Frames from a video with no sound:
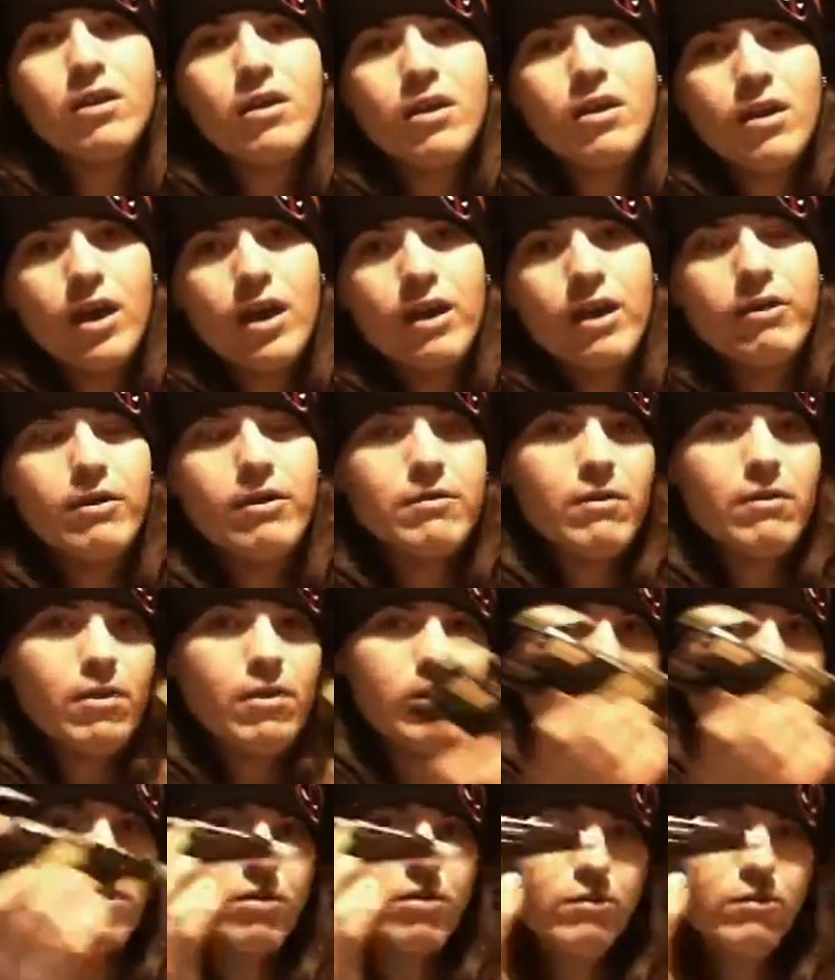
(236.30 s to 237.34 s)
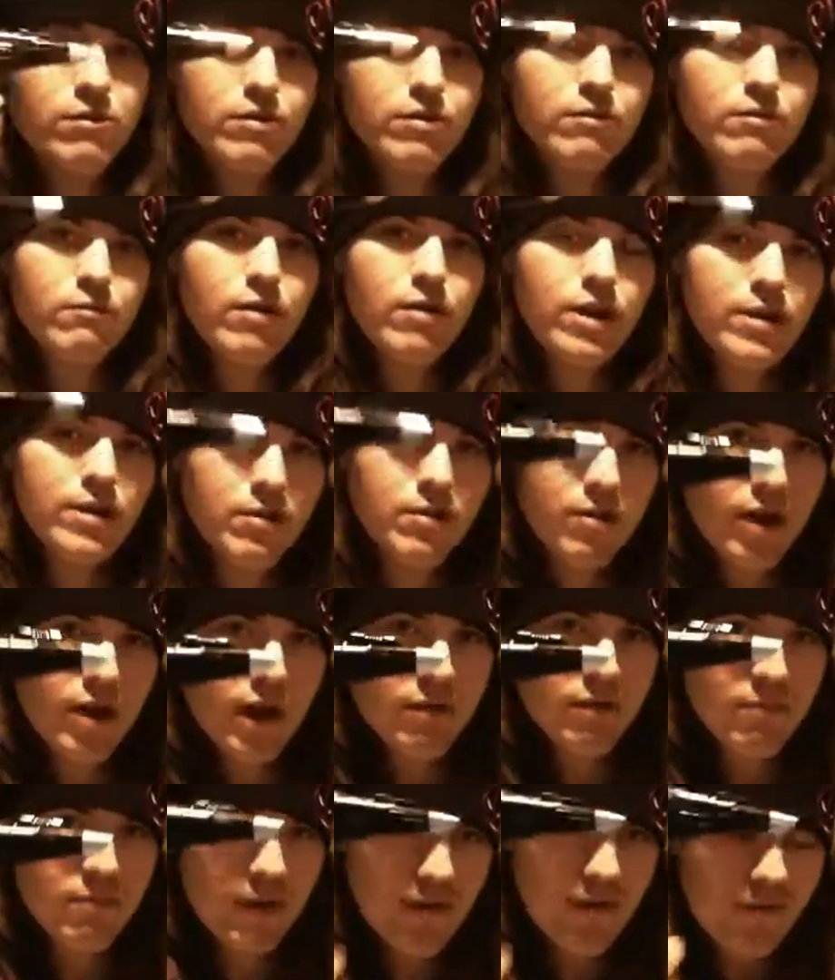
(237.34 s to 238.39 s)
Anyway, the other reason why this guy
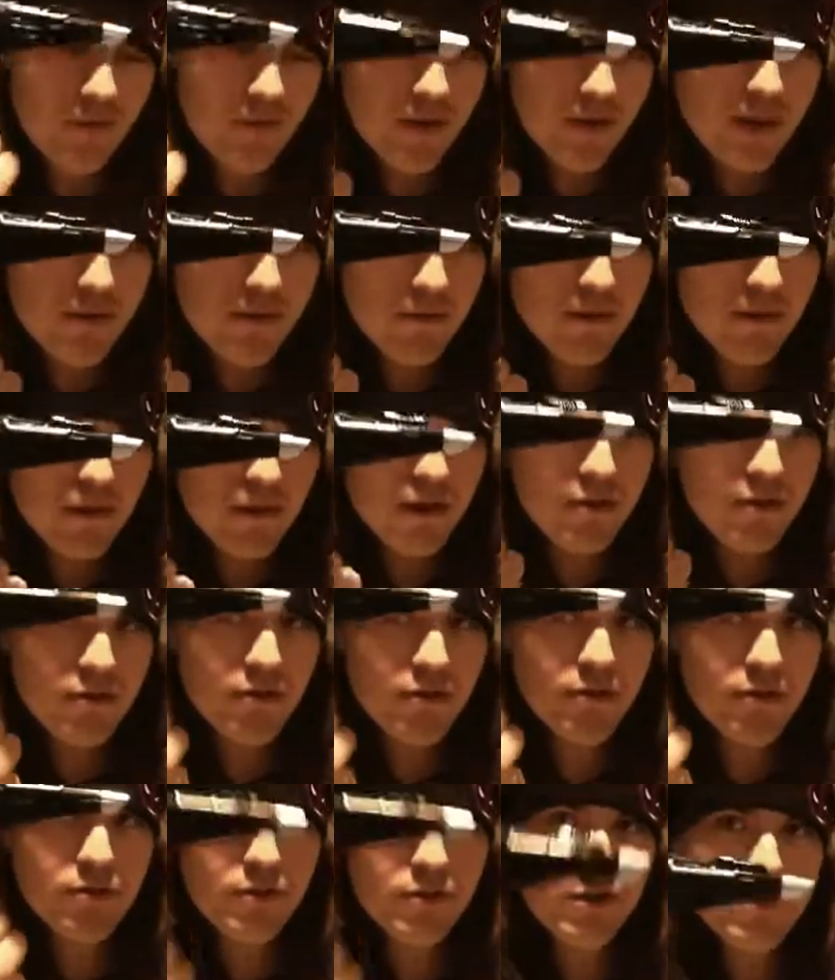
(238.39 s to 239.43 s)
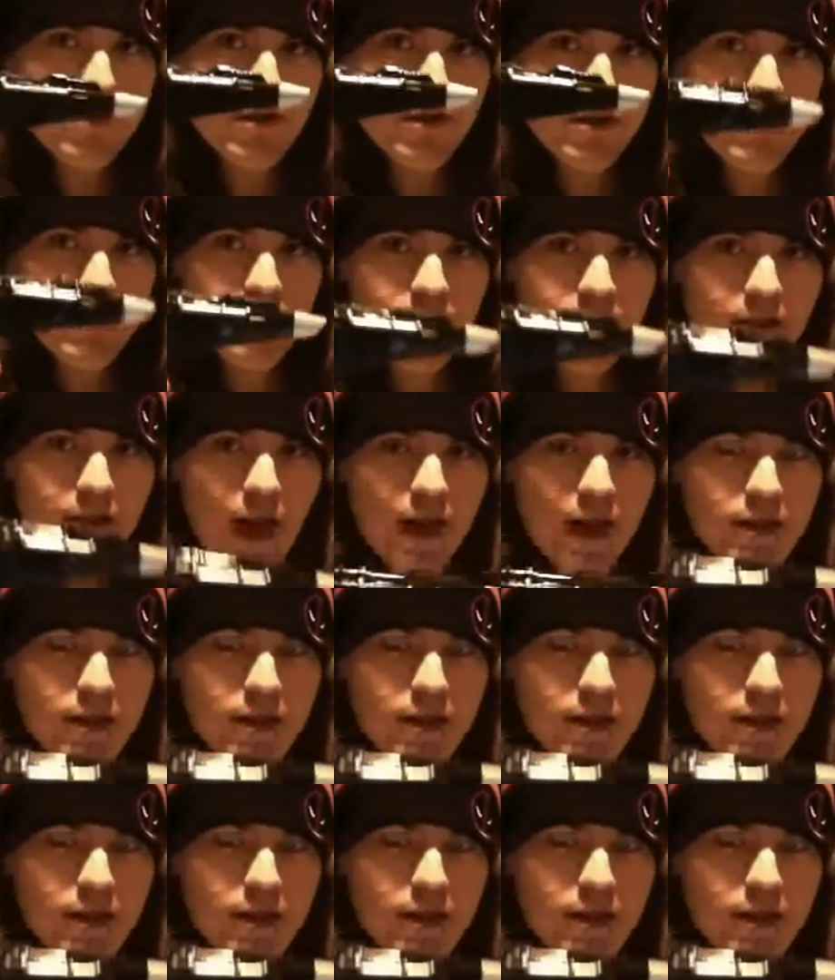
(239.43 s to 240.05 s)
is my favorite is considering the fact